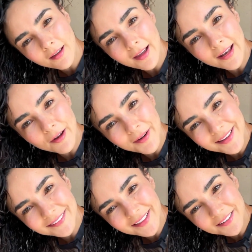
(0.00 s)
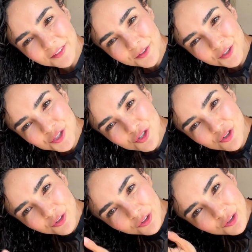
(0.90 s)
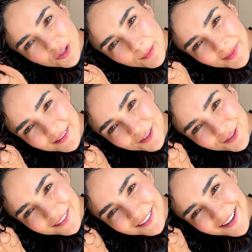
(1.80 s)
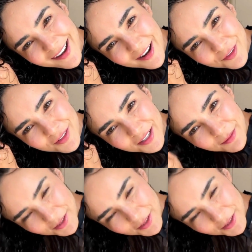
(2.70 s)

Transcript: When scrunching, do not only scrunch along the length of the hair,